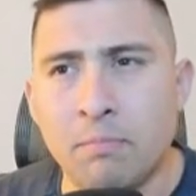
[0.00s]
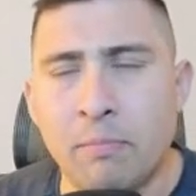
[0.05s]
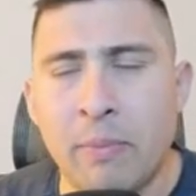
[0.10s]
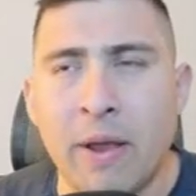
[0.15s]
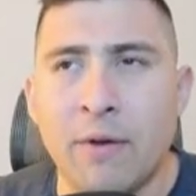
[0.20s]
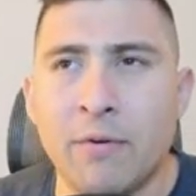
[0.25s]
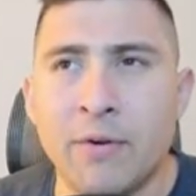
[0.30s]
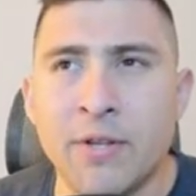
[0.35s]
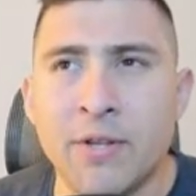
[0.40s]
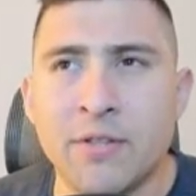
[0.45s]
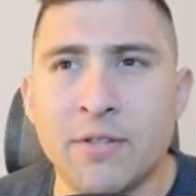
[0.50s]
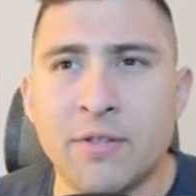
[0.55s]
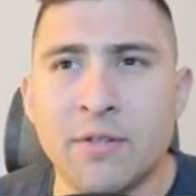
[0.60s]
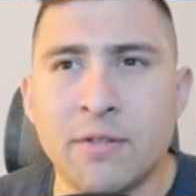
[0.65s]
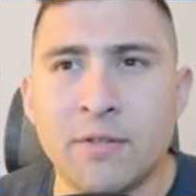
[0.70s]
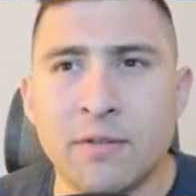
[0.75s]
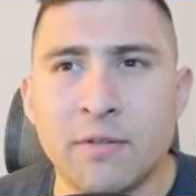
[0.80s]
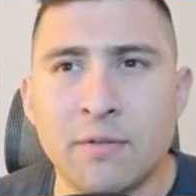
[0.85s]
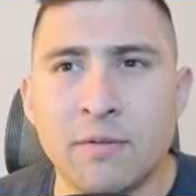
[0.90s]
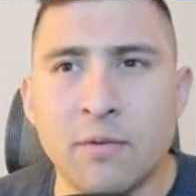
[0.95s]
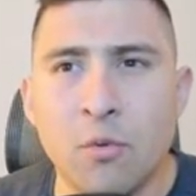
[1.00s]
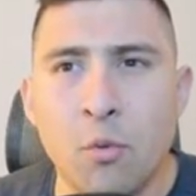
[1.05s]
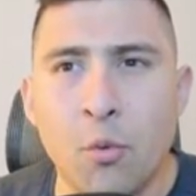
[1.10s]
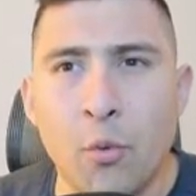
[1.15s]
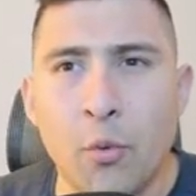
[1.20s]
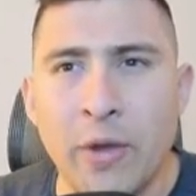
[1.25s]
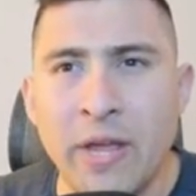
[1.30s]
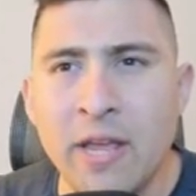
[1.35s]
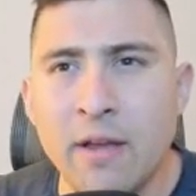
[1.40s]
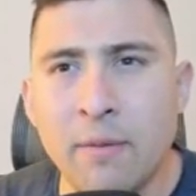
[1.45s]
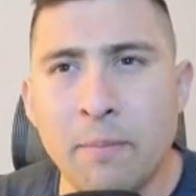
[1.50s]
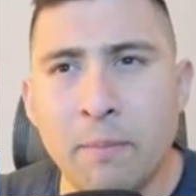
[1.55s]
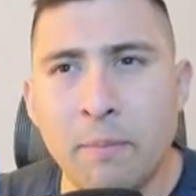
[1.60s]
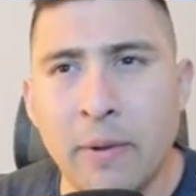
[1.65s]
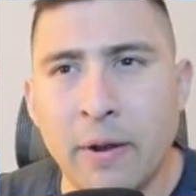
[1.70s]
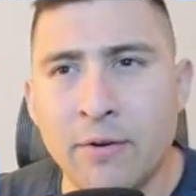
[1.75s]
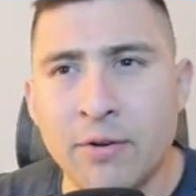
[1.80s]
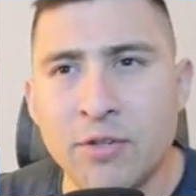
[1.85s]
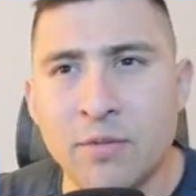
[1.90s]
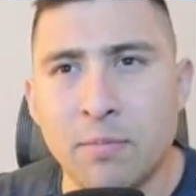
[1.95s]
Paris week,
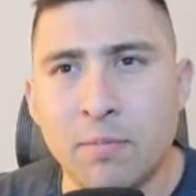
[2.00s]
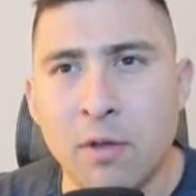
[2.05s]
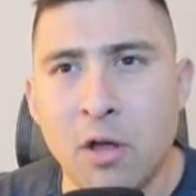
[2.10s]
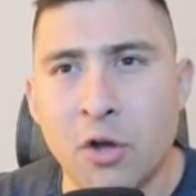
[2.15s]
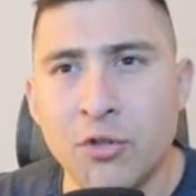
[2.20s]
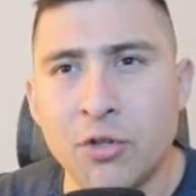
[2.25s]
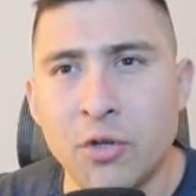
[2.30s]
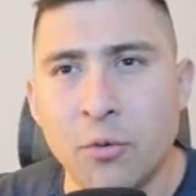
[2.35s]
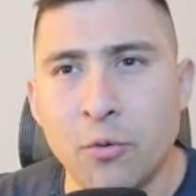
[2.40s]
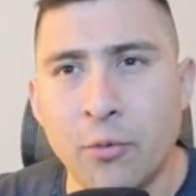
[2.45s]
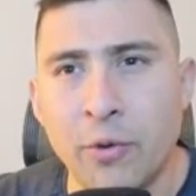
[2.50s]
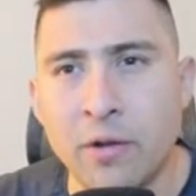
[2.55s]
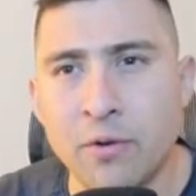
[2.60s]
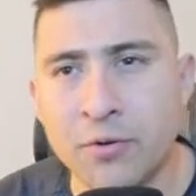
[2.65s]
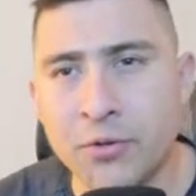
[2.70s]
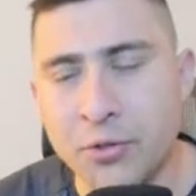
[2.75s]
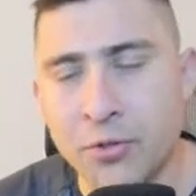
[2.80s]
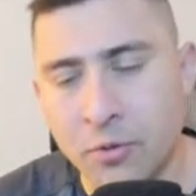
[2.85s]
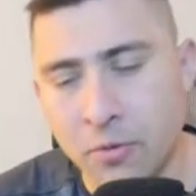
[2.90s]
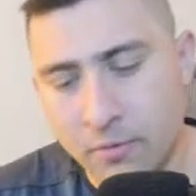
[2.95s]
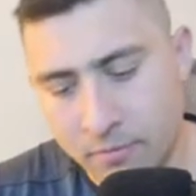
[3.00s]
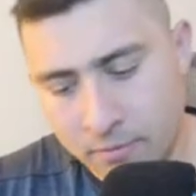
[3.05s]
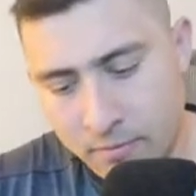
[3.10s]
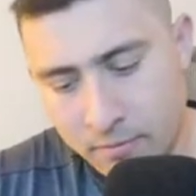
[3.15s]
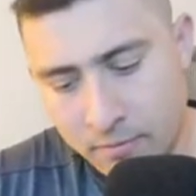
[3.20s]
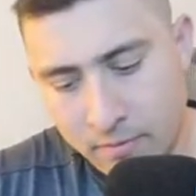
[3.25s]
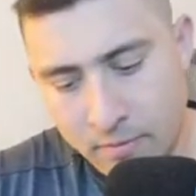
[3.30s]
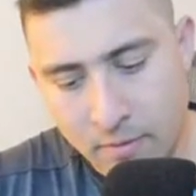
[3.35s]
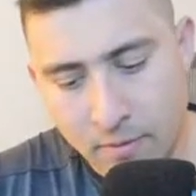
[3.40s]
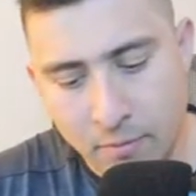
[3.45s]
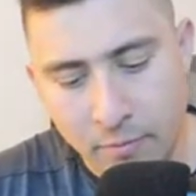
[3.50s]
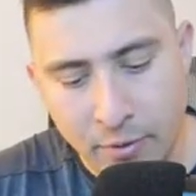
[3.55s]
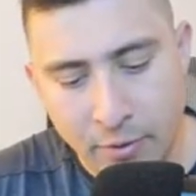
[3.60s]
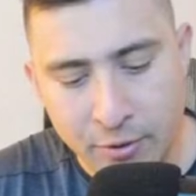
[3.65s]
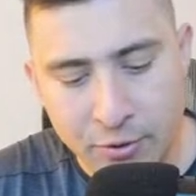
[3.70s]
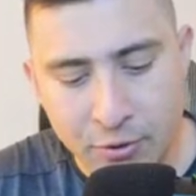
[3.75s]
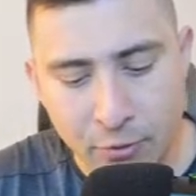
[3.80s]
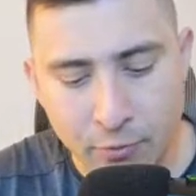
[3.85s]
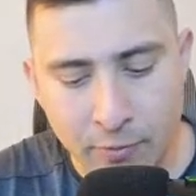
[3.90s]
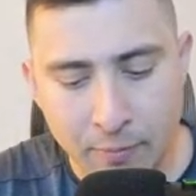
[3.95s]
Paris blockchain week or so,
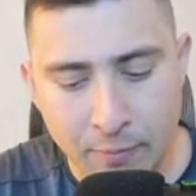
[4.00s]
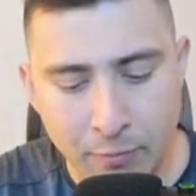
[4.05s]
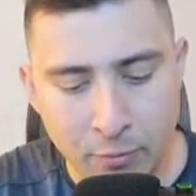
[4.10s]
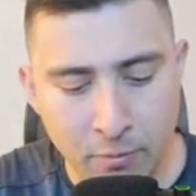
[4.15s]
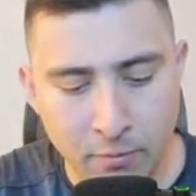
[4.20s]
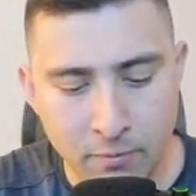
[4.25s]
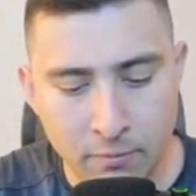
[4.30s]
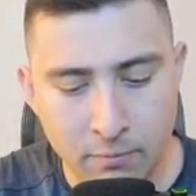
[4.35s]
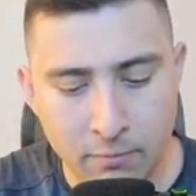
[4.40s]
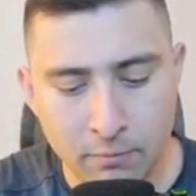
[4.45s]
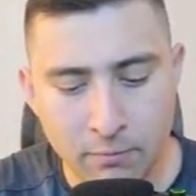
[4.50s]
Paris crypto.